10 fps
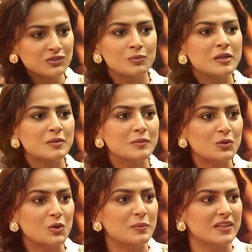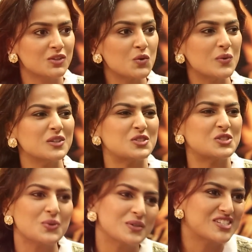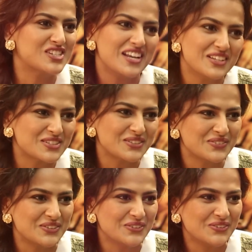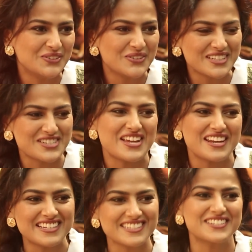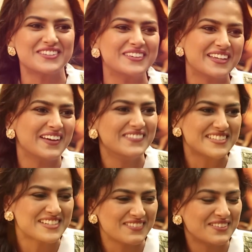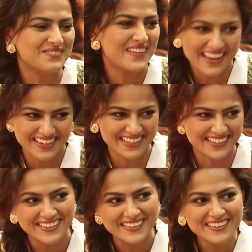So many people told me that, you know, we are so jealous of you. You are sharing such good chemistry with Maddy.